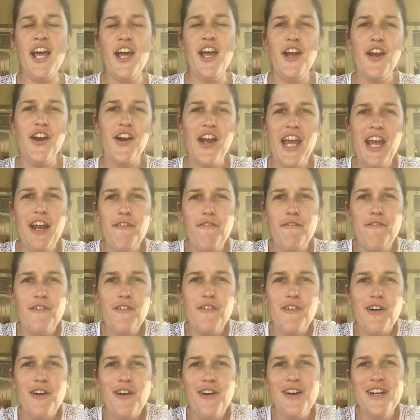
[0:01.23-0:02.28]
Hello, grade
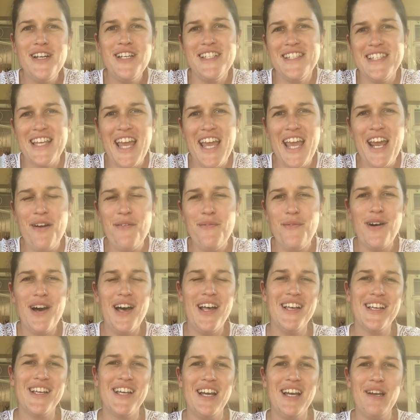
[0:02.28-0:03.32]
4s, and
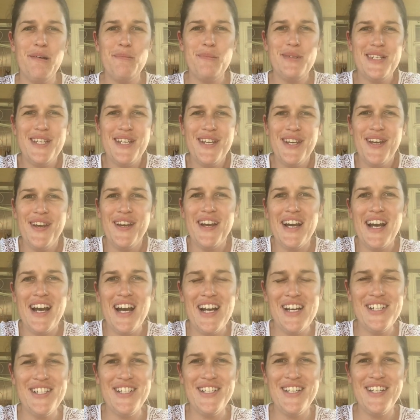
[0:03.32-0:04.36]
welcome to
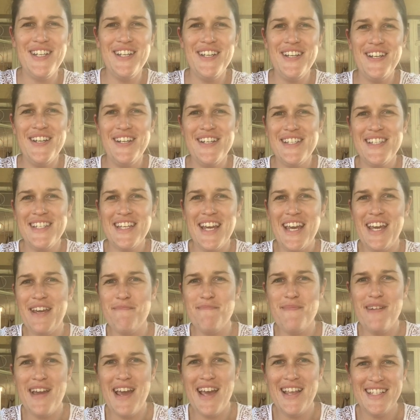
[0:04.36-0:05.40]
our Tuesday
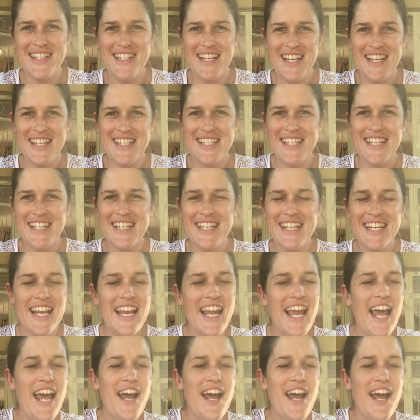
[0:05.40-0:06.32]
maths lesson.